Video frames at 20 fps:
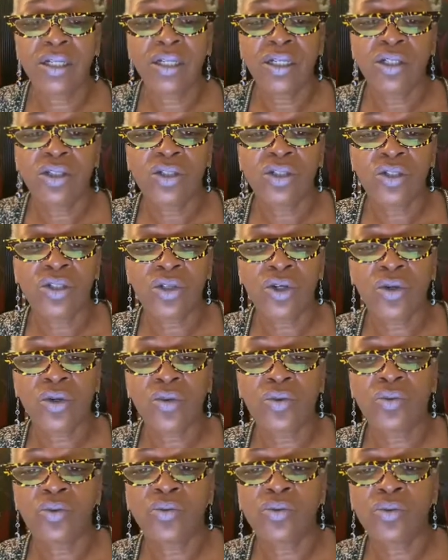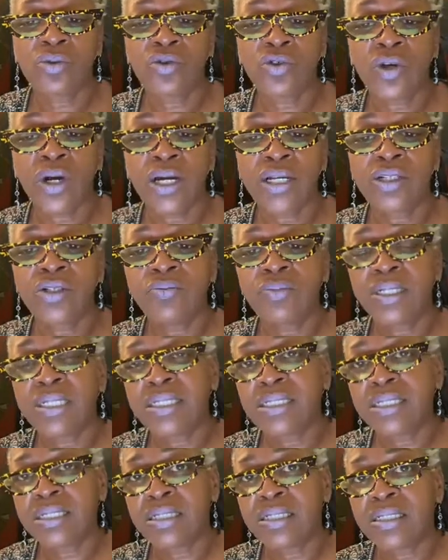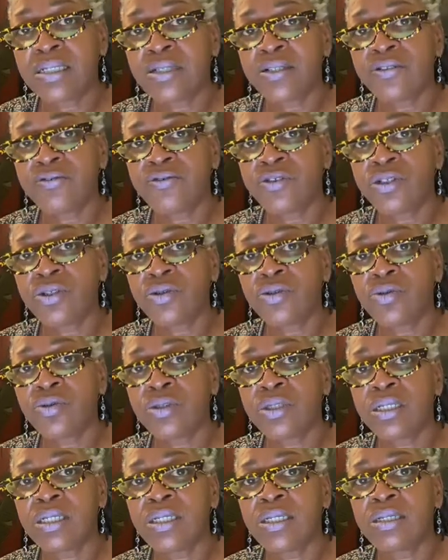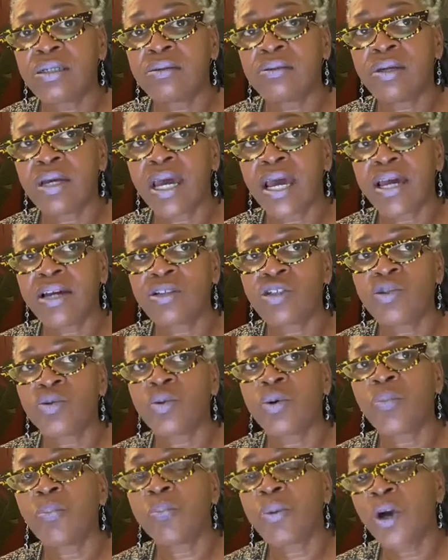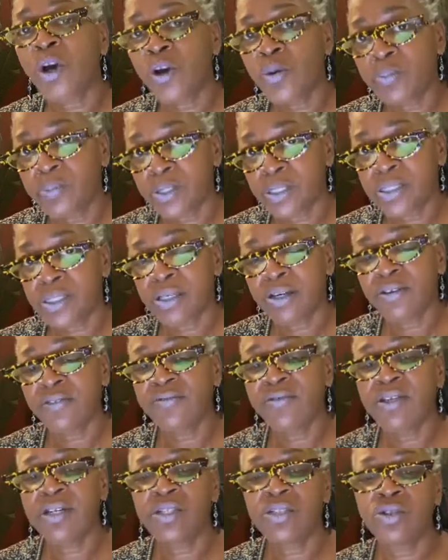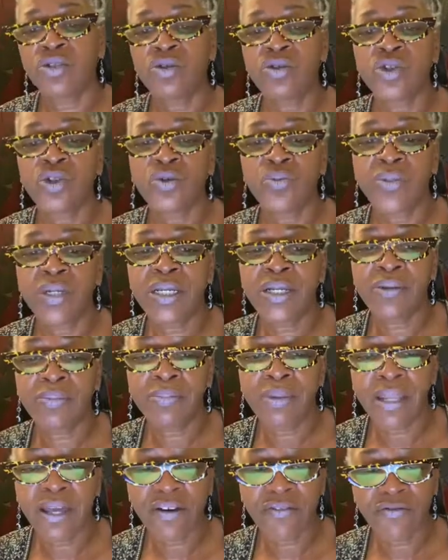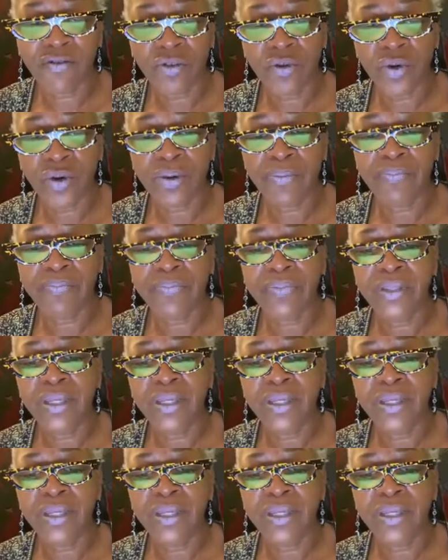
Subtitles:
So try to be sensitive to the actual purpose of that social media platform.